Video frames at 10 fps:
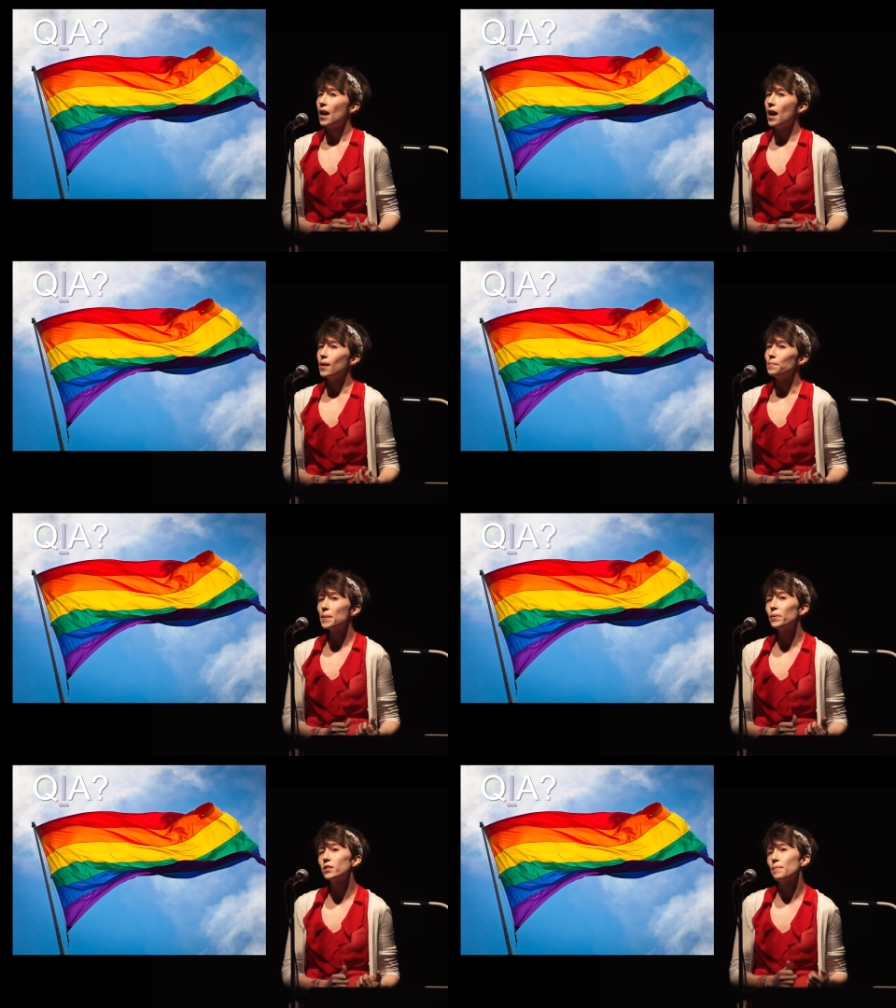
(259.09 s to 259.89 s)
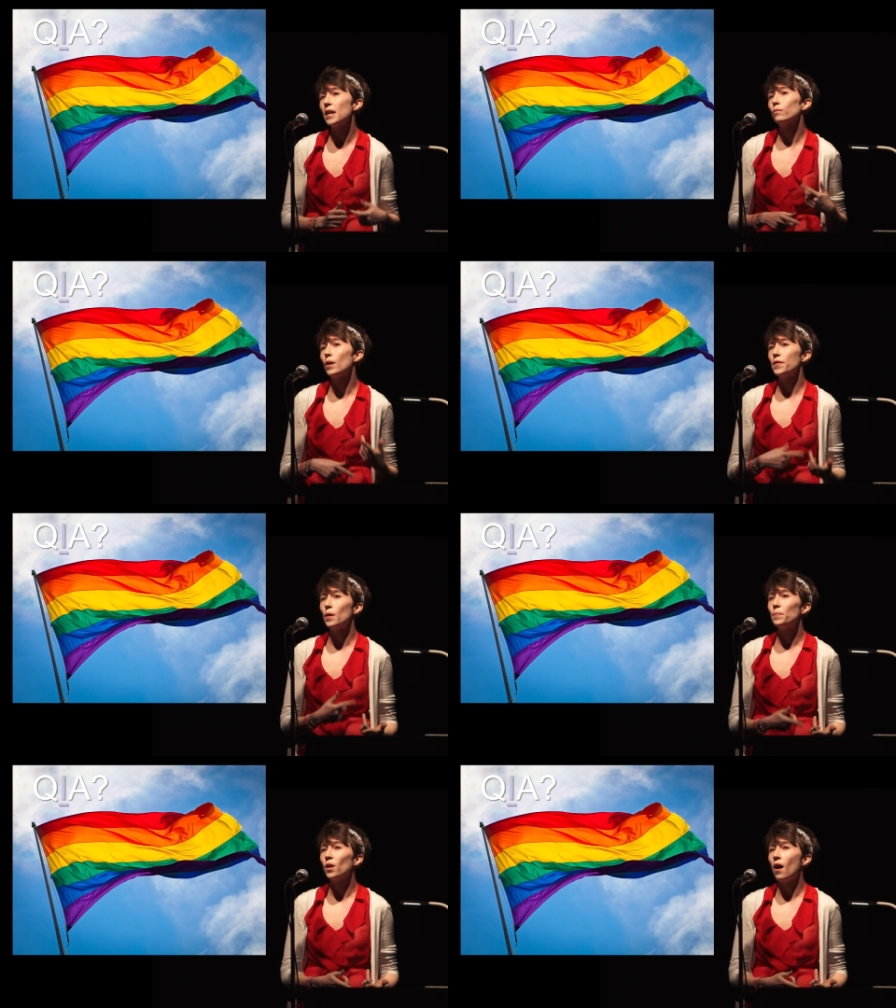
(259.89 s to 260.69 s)
And people debate whether
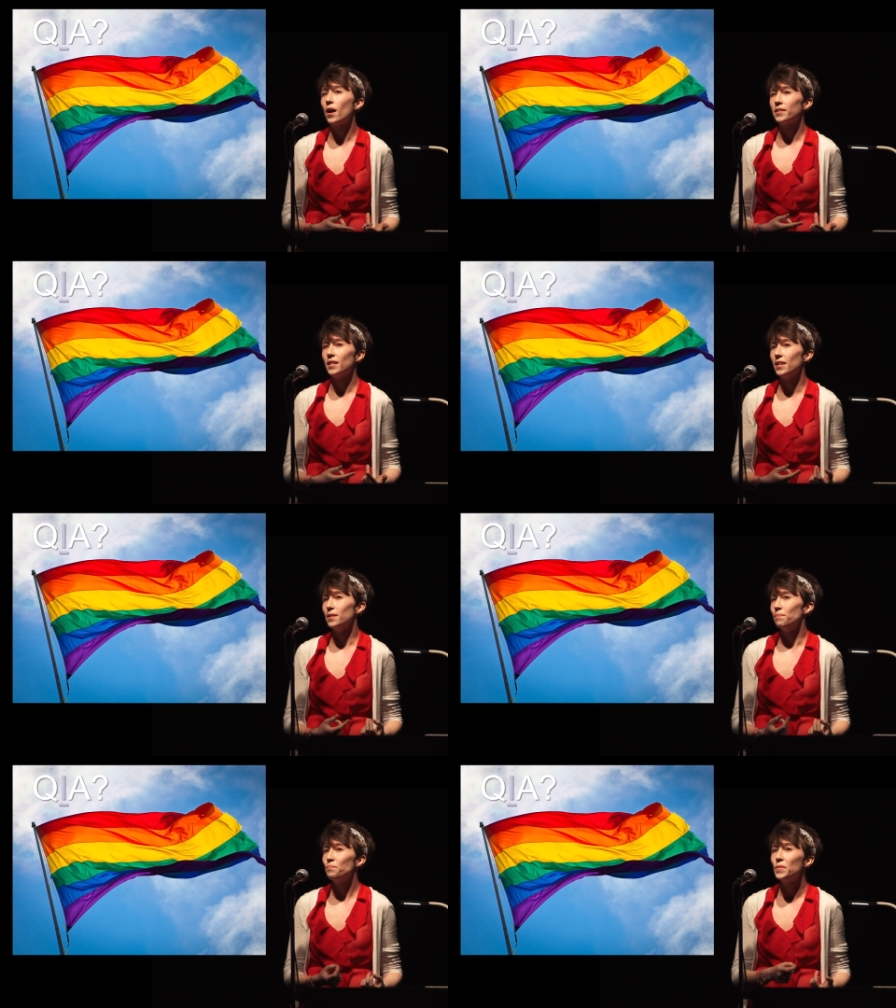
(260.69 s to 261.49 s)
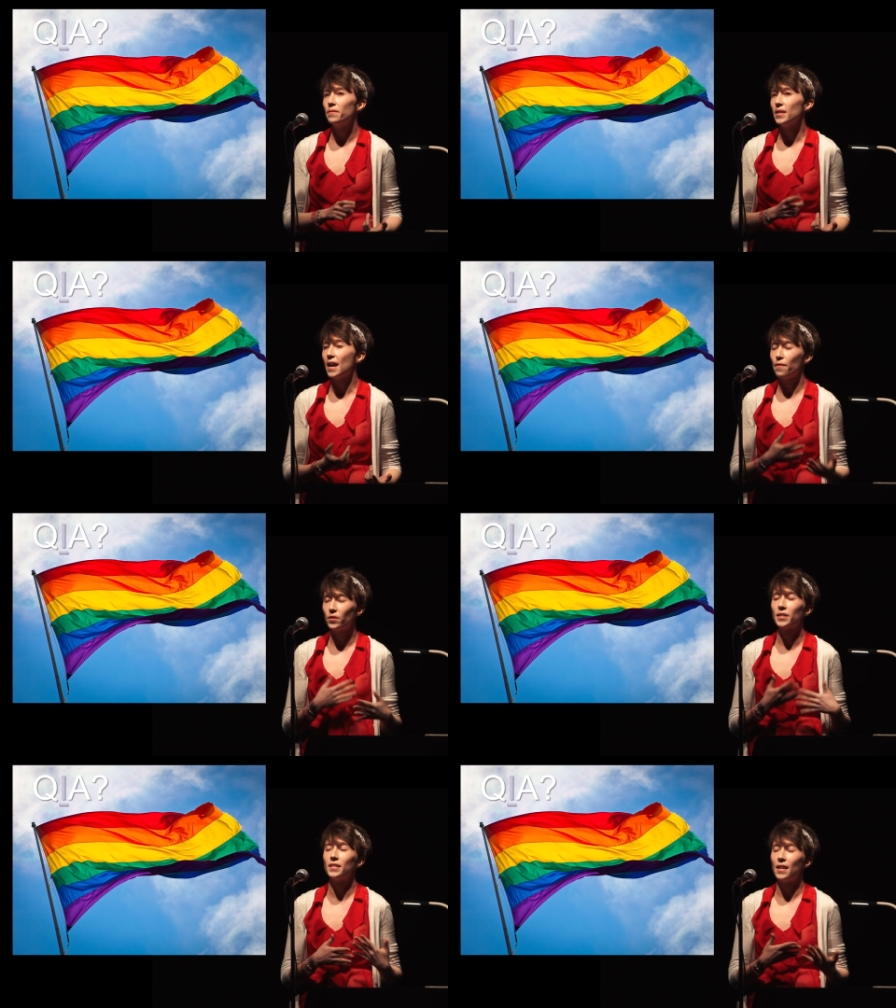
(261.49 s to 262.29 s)
it belongs in the
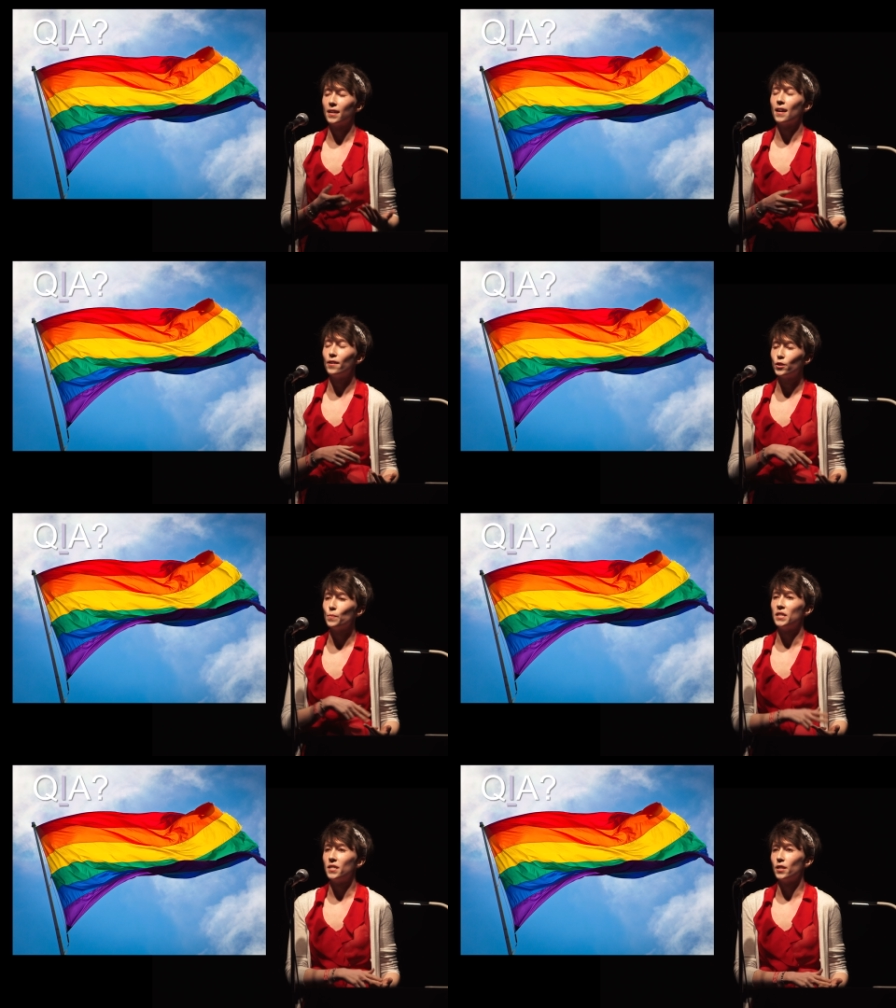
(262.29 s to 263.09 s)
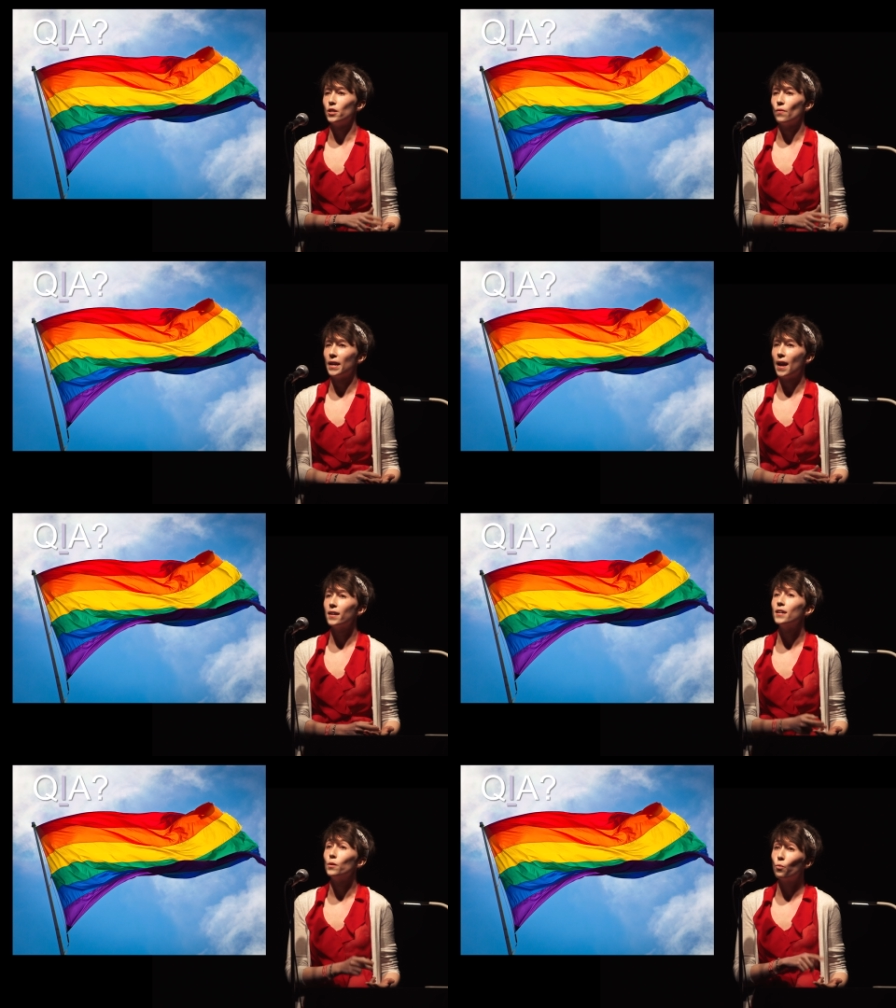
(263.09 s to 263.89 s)
ever extending
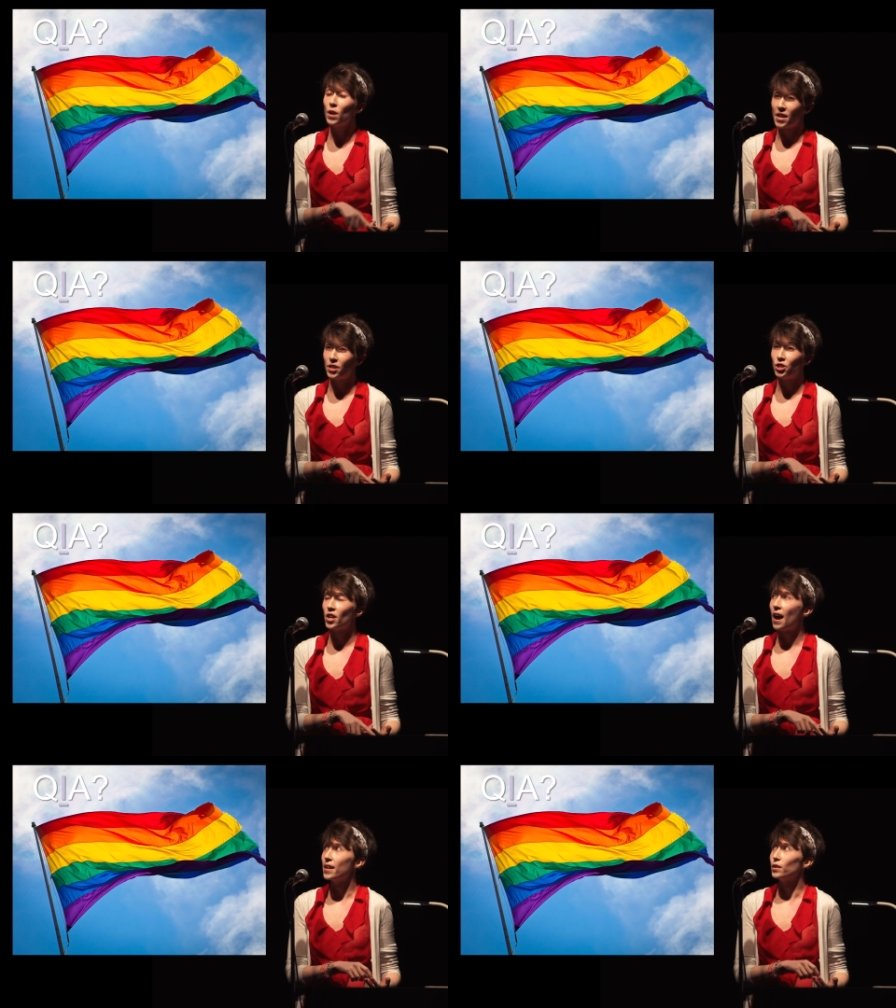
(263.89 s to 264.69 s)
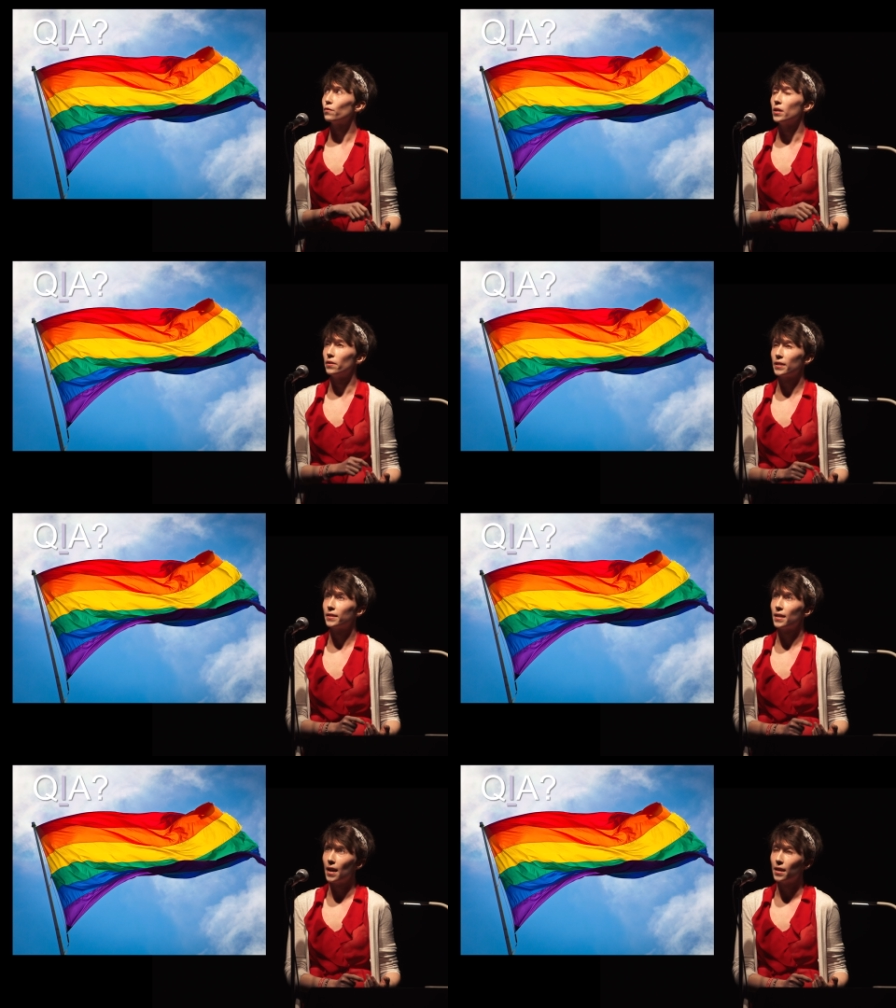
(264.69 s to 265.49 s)
LGBTQIA, in which I is for
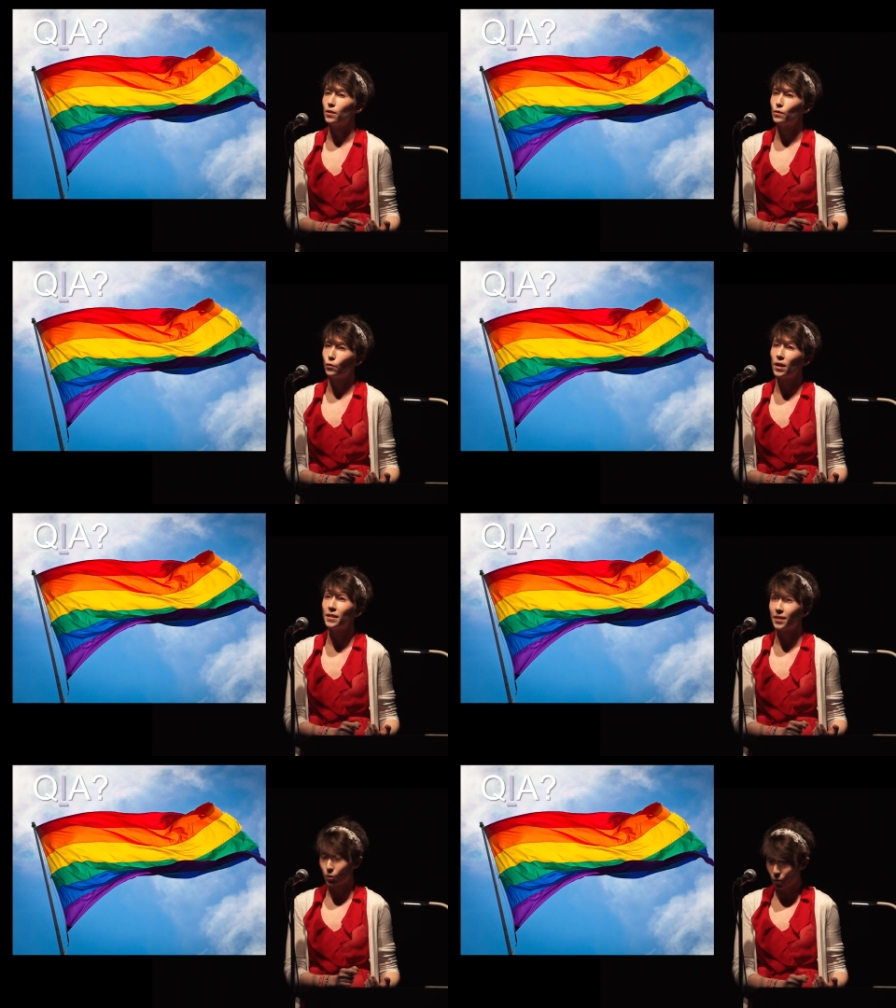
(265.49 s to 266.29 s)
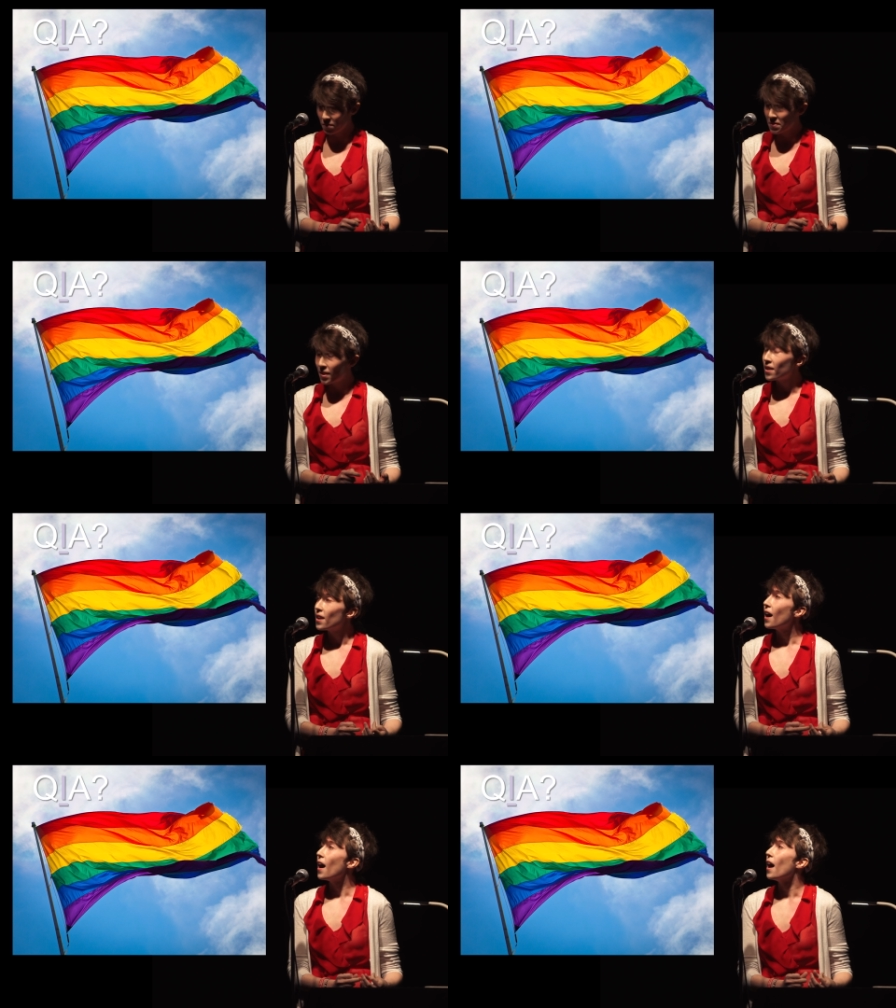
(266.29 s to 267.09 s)
intersex, A is for asexual.
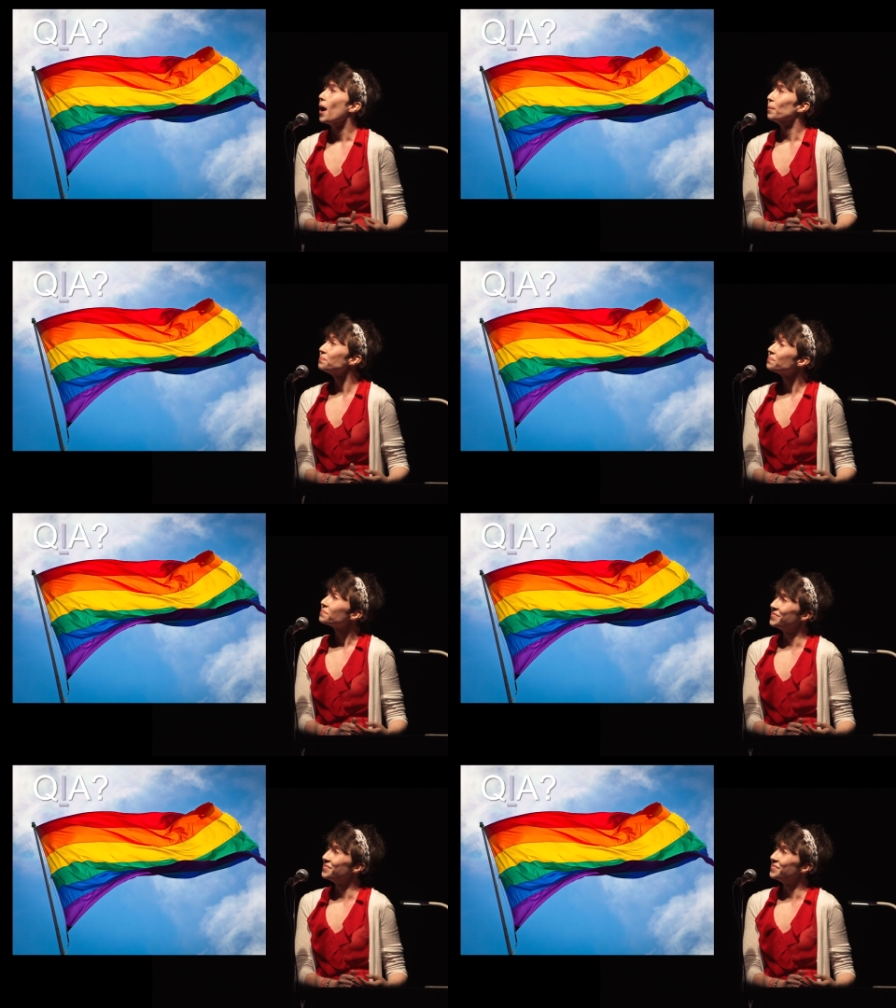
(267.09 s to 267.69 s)
Um,